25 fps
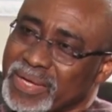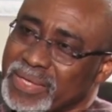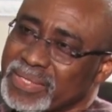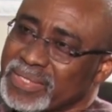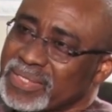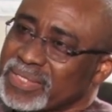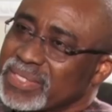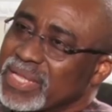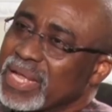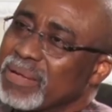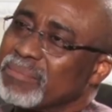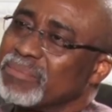
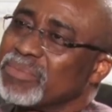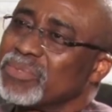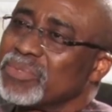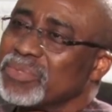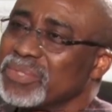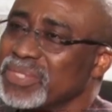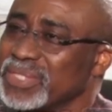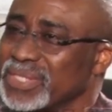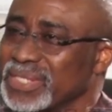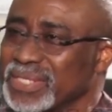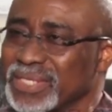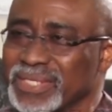stamp
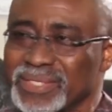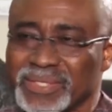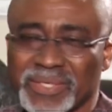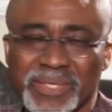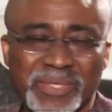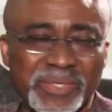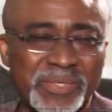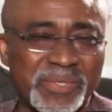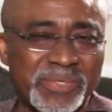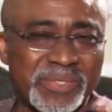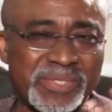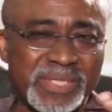duties,
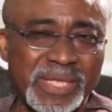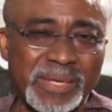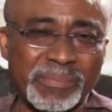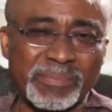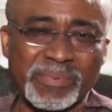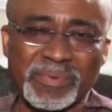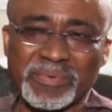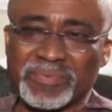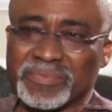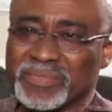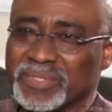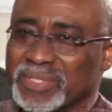all those
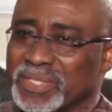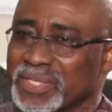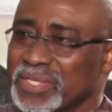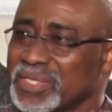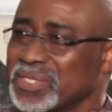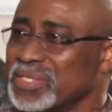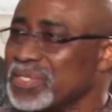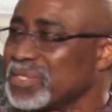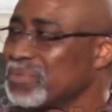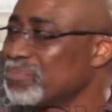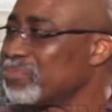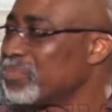type of
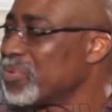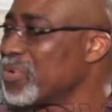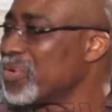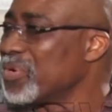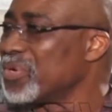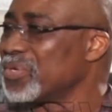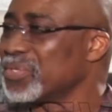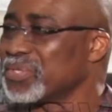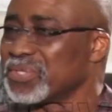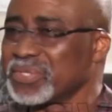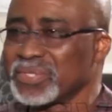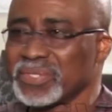things,
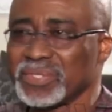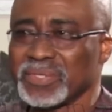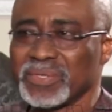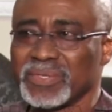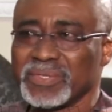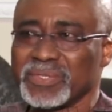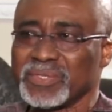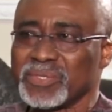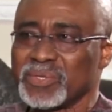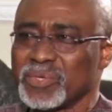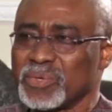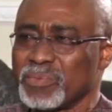sports,
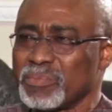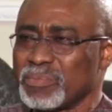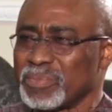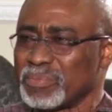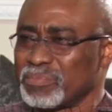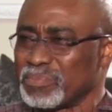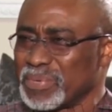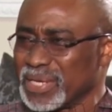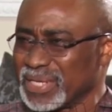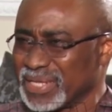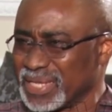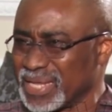or, you know,
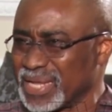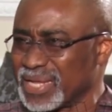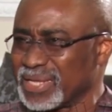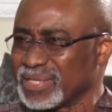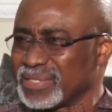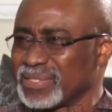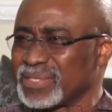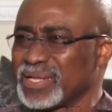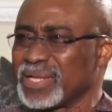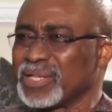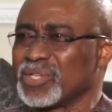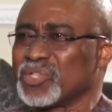
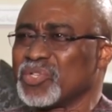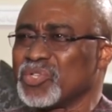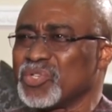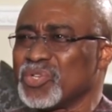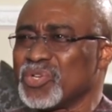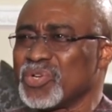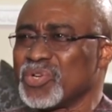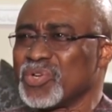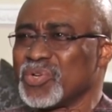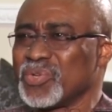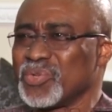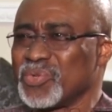matters
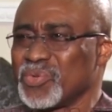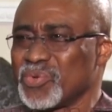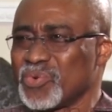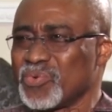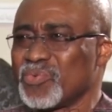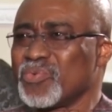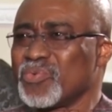that you